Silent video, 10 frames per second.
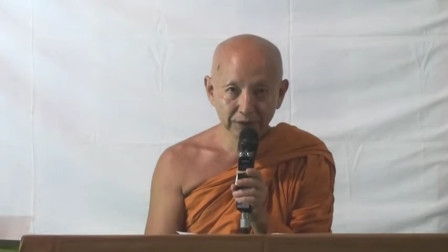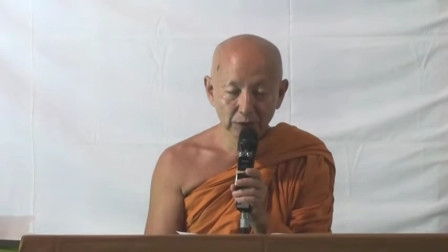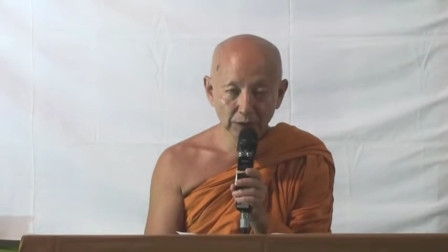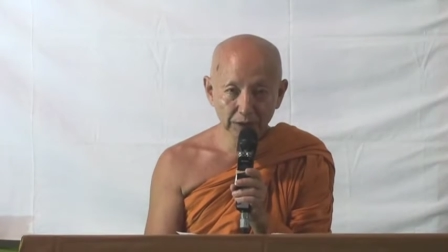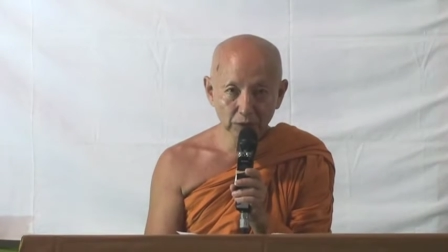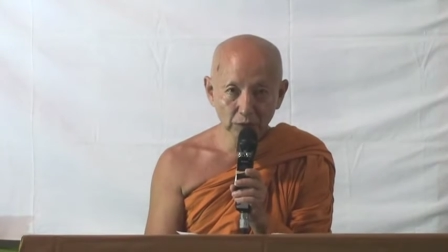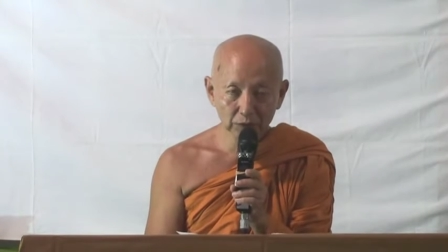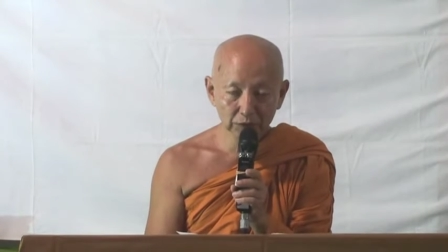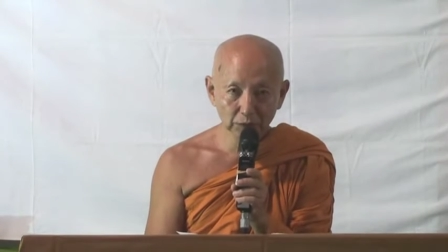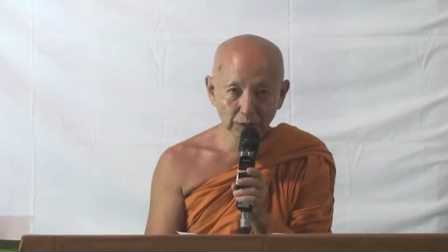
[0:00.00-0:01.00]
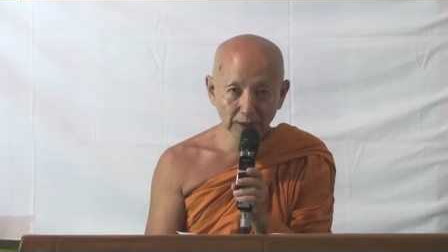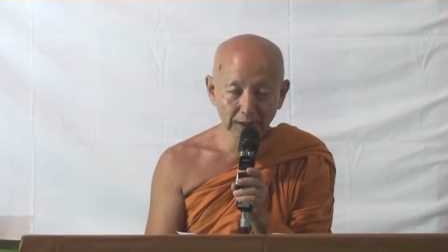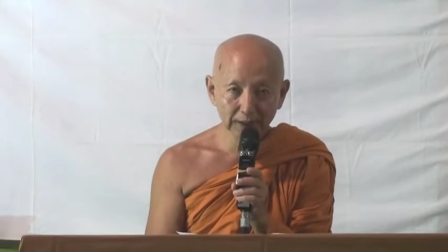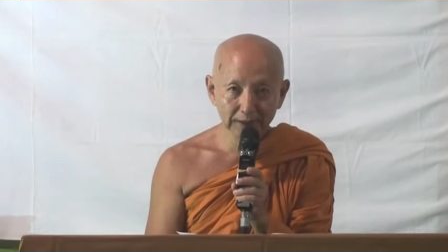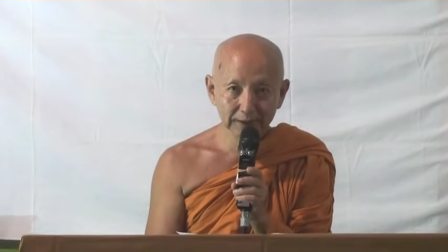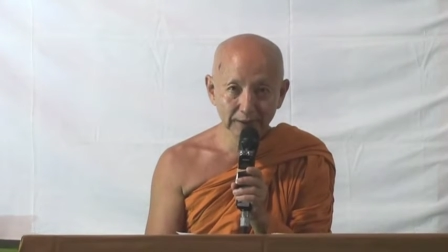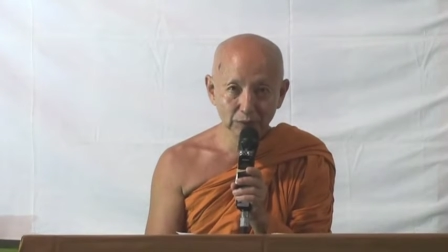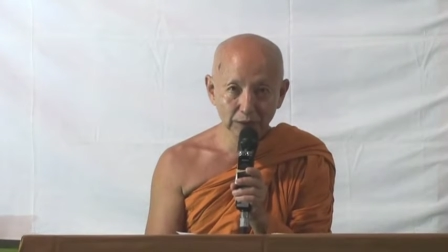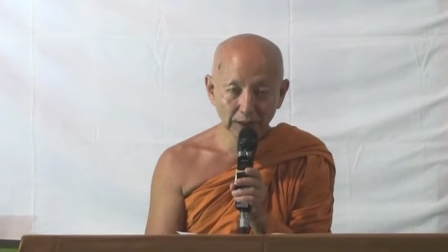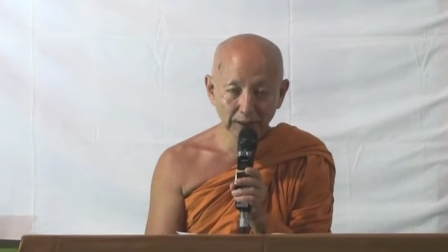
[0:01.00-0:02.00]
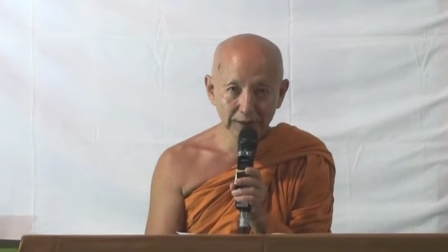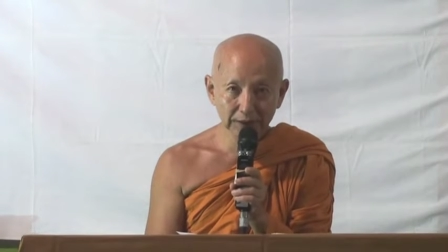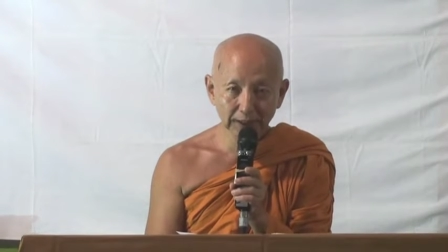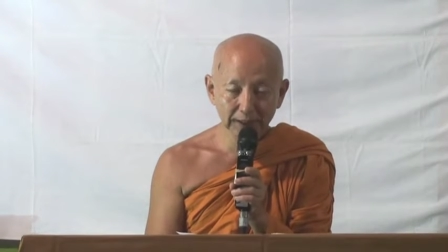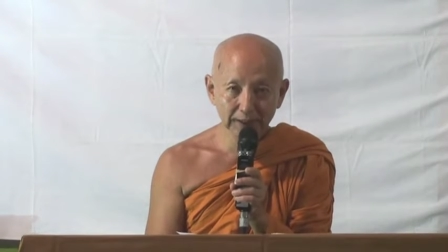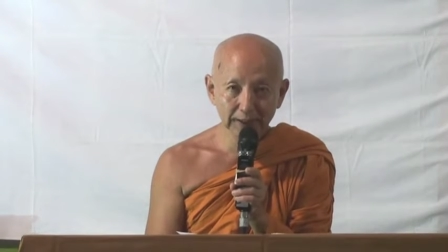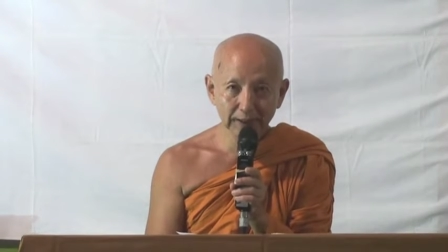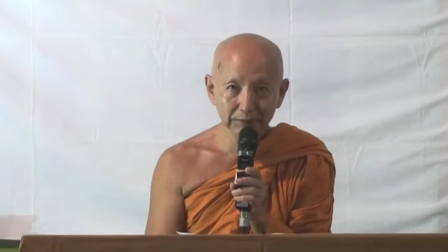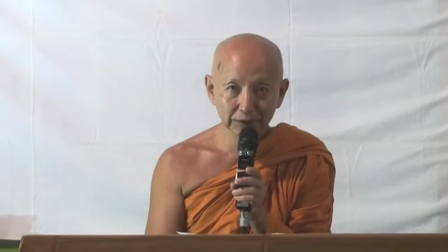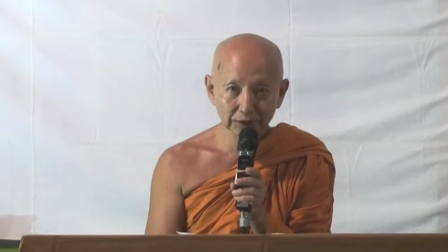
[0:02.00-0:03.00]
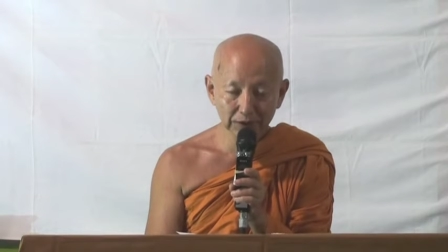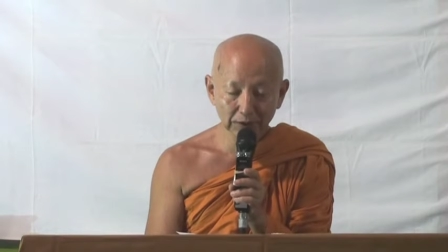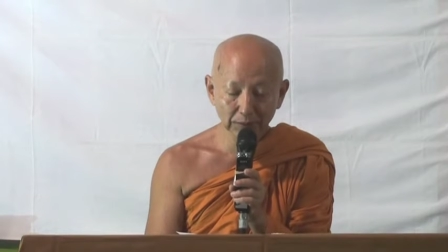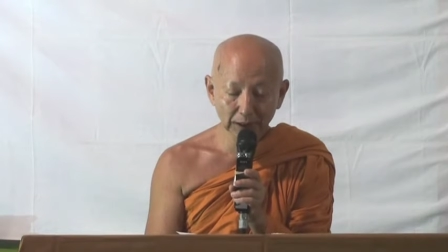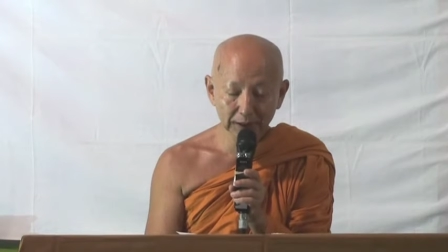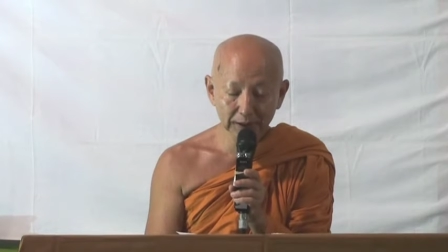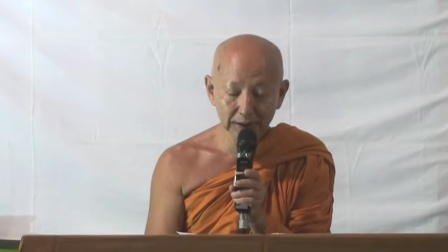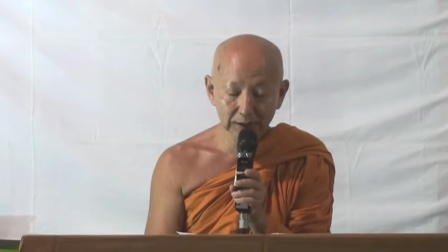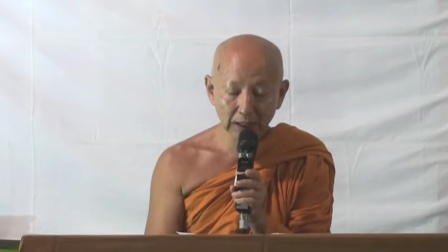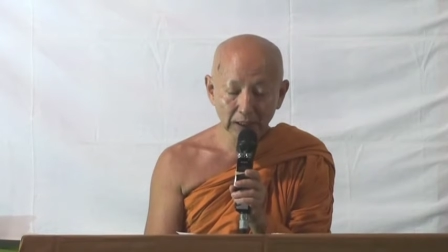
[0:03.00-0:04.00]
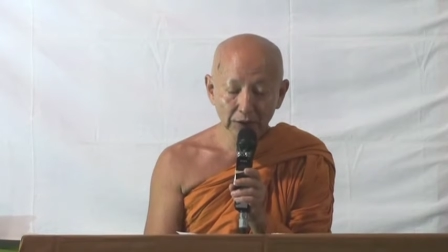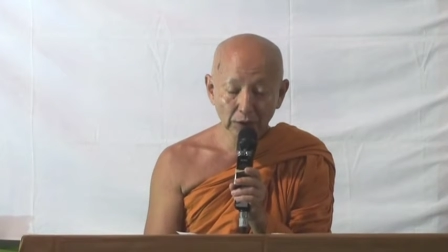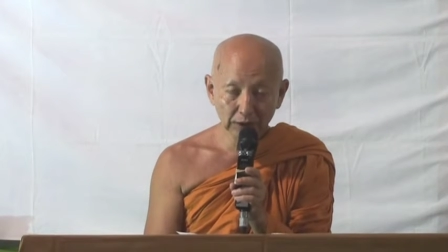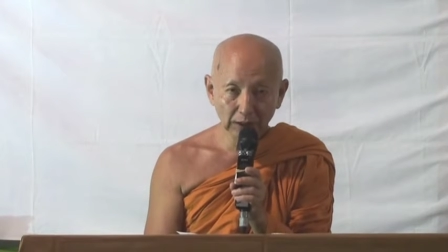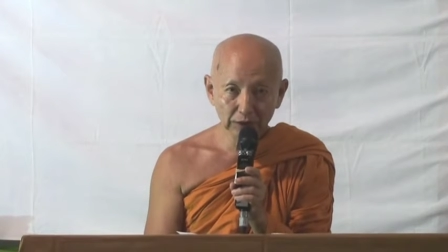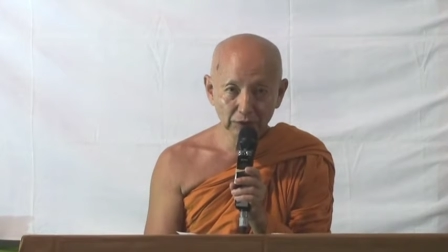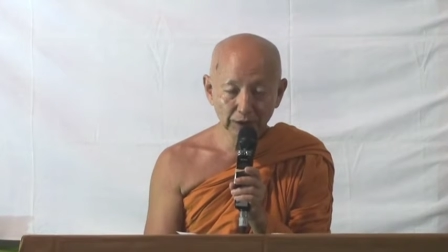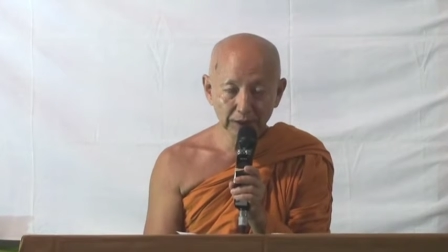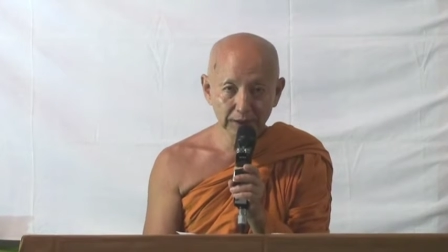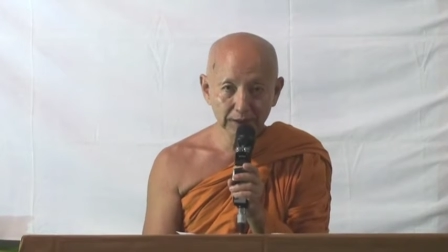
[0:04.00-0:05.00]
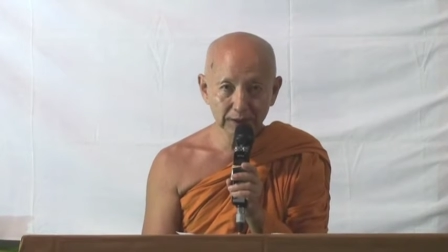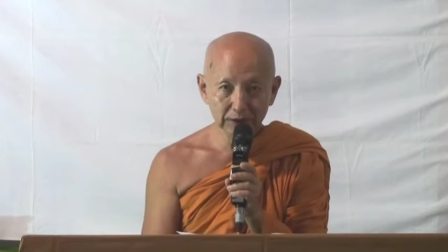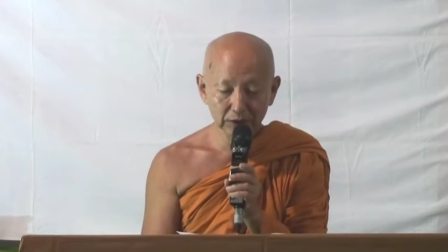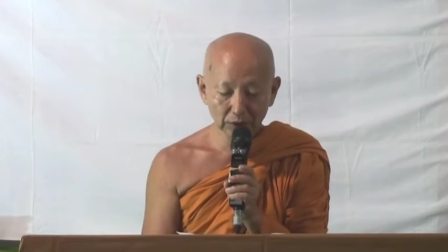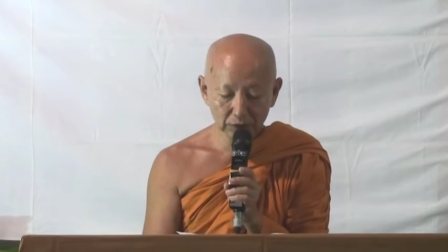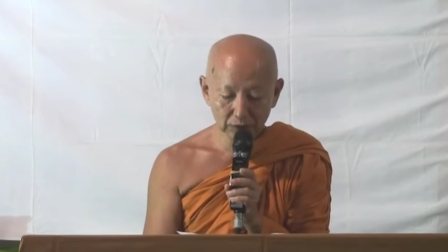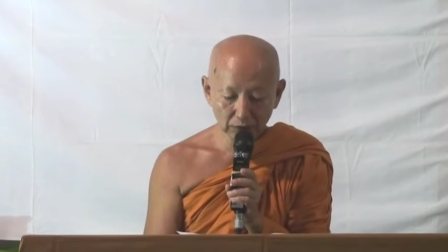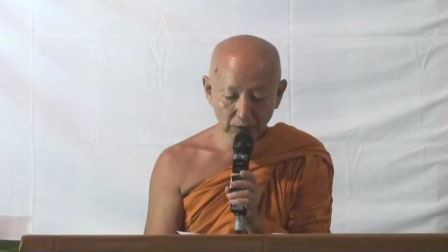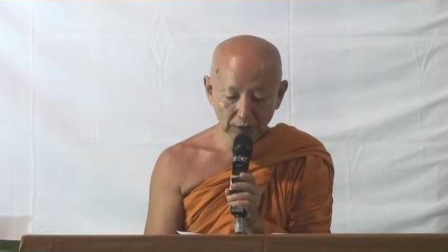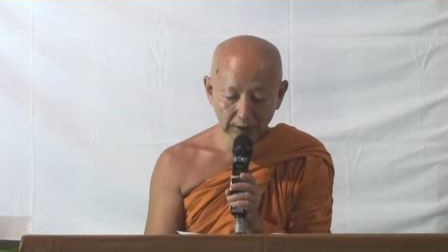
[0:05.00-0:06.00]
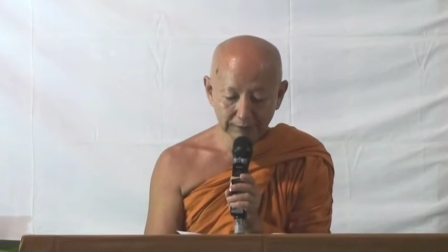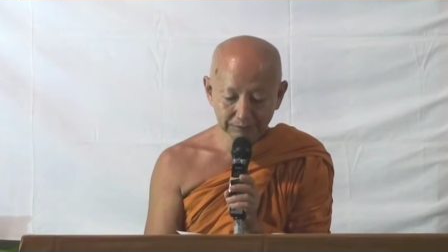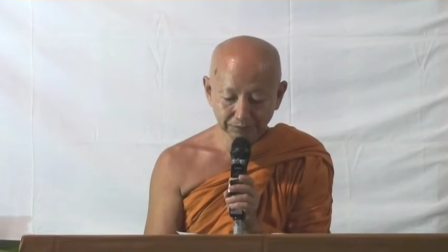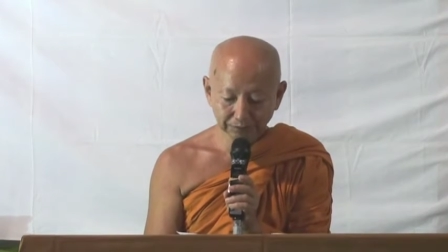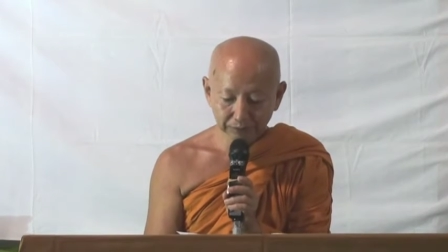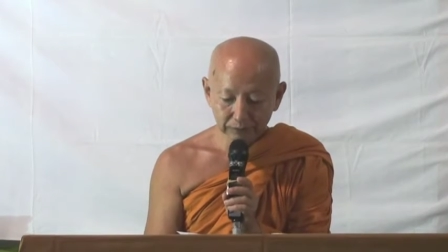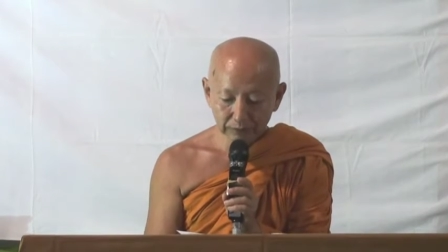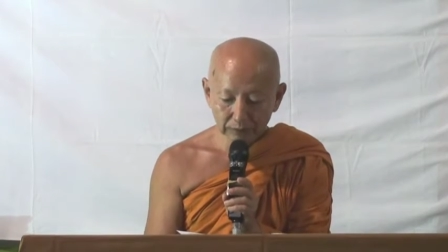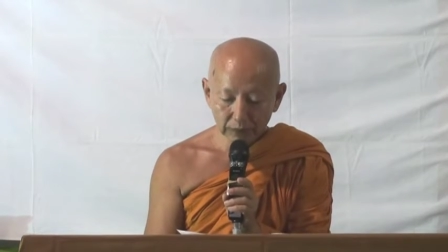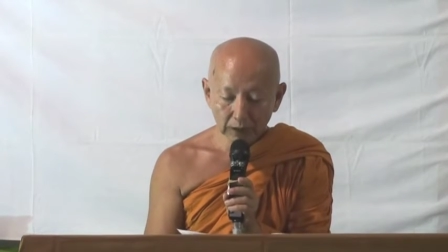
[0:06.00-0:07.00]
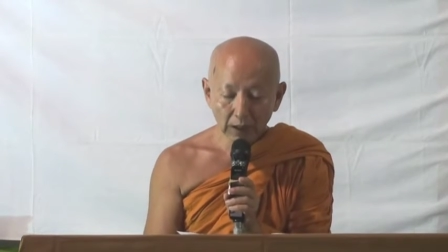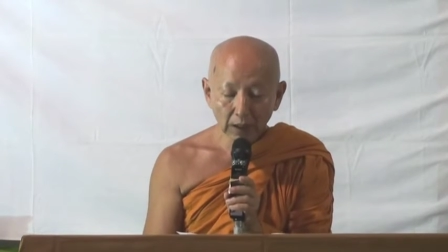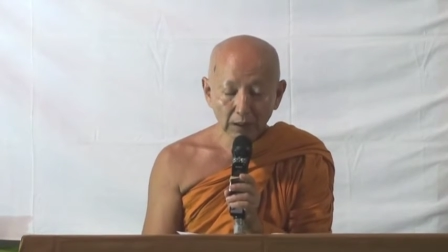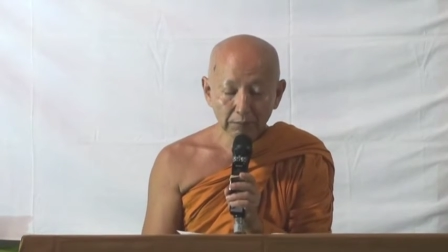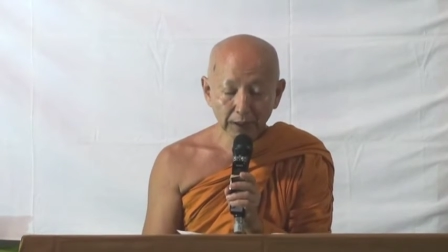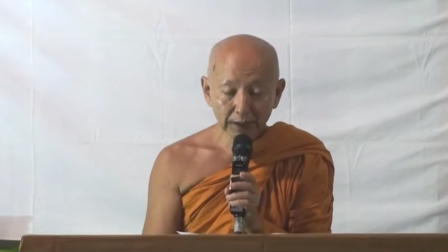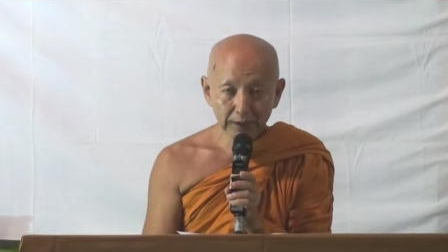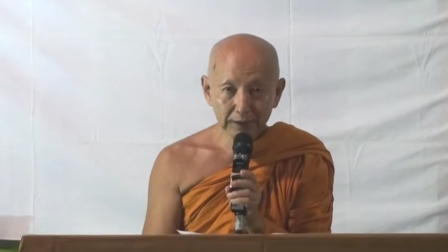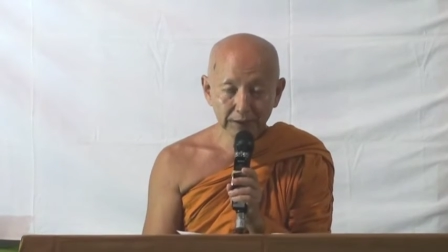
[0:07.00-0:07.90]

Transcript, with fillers: When it goes away, lah, then we can't stand it lah because our mind is not cultivated, it's not strong lah. But